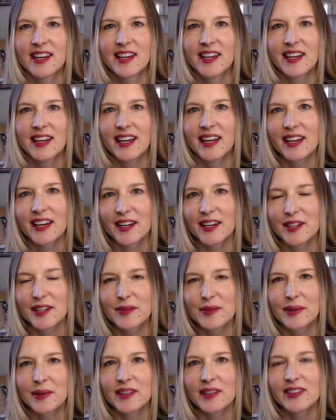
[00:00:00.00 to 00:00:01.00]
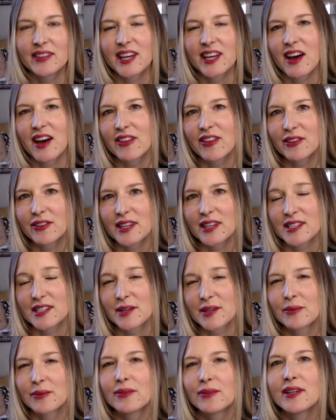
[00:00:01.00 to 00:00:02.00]
And one of the other things
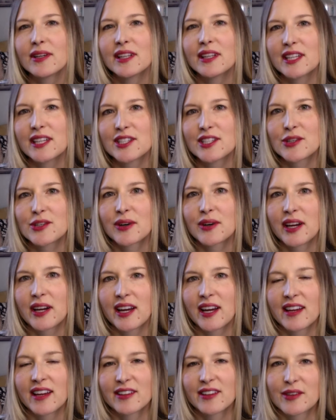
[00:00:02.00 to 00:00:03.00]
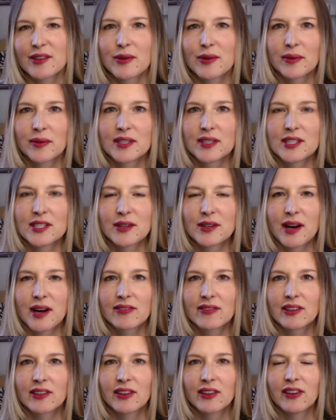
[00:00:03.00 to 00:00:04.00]
I really enjoy and look forward to
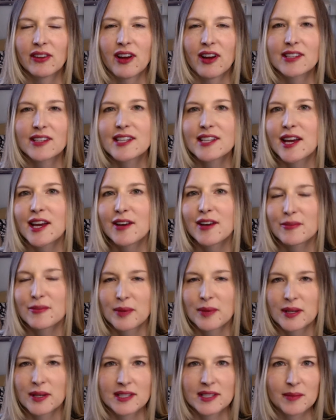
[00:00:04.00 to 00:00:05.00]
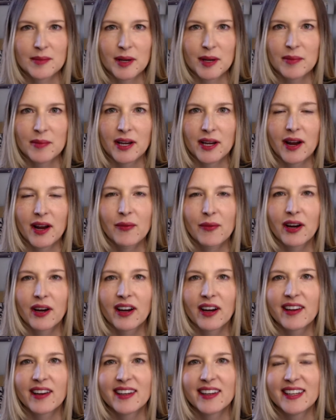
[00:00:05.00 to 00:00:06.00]
after a long day of busting my brain at
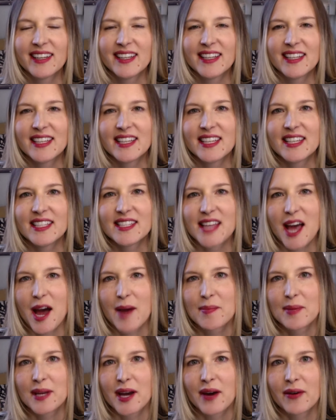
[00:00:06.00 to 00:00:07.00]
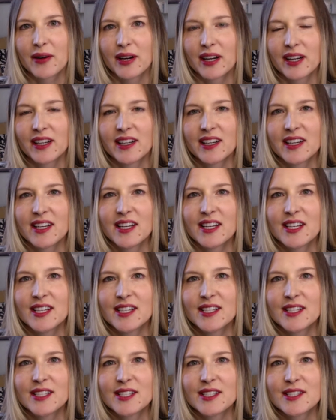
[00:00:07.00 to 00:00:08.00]
work is happy hour.
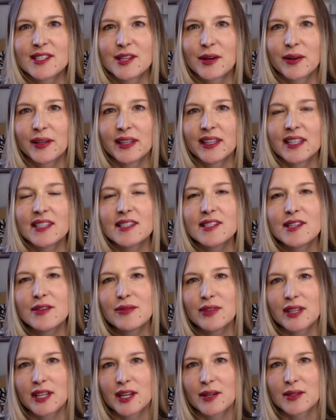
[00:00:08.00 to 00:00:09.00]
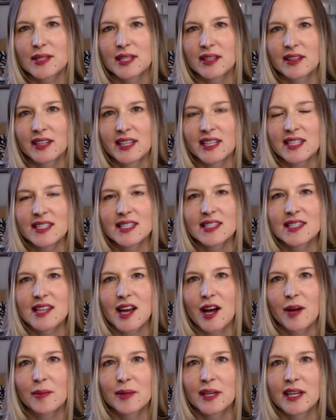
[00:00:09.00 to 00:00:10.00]
So, in this new video series,
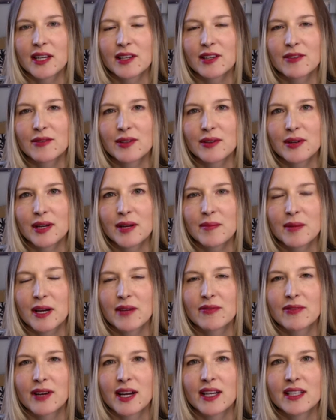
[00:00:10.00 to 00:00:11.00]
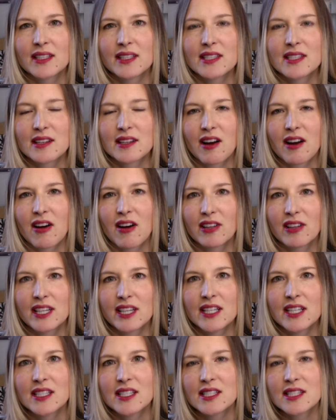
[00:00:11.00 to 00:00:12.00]
I'll be interviewing my friends and
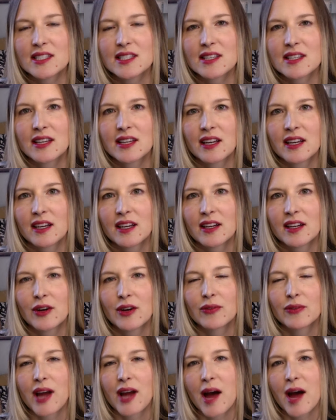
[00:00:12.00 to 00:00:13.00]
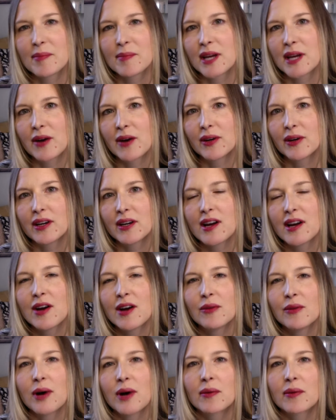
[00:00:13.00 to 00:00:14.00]
colleagues over happy hour
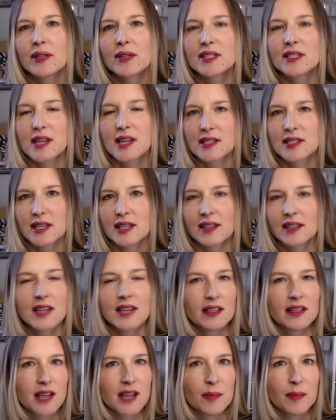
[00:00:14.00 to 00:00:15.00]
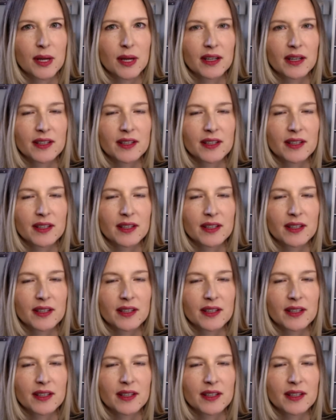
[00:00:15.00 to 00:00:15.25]
while we're discussing a tech topic.